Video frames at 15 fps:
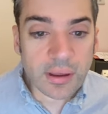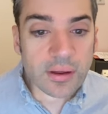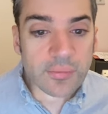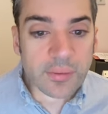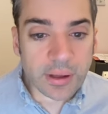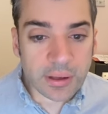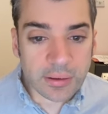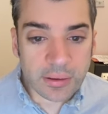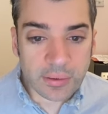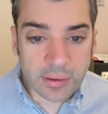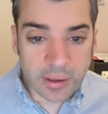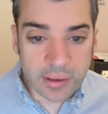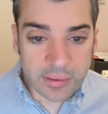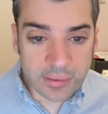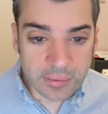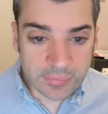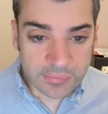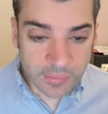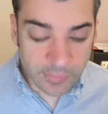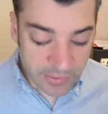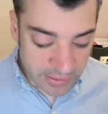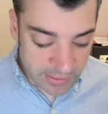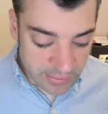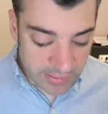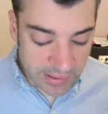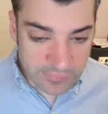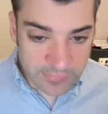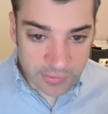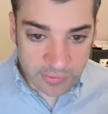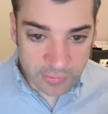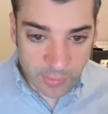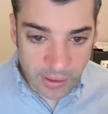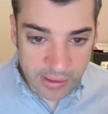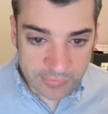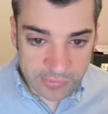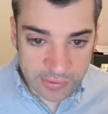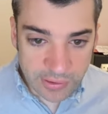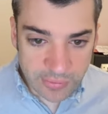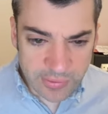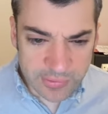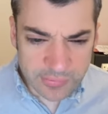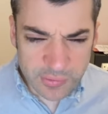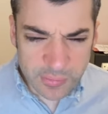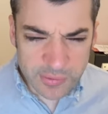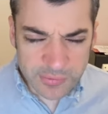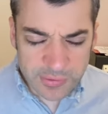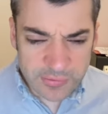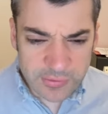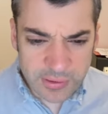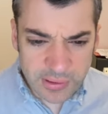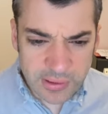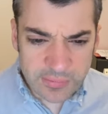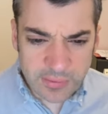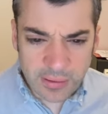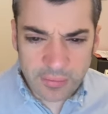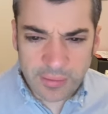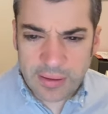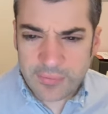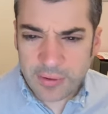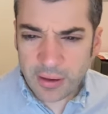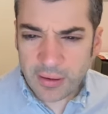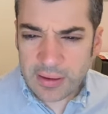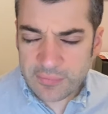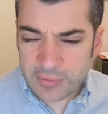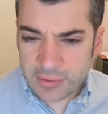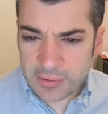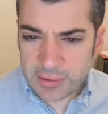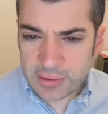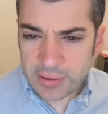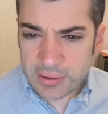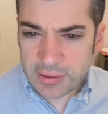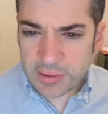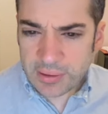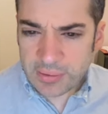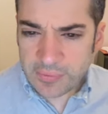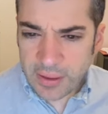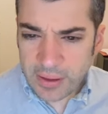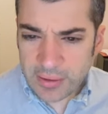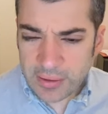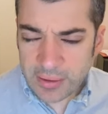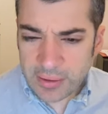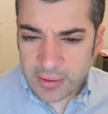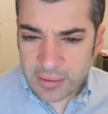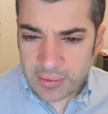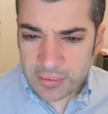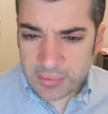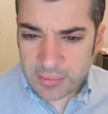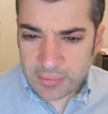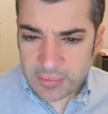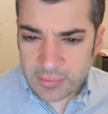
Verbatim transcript: oh right okay something 11 do i actually know this superstition is it 1111 is that a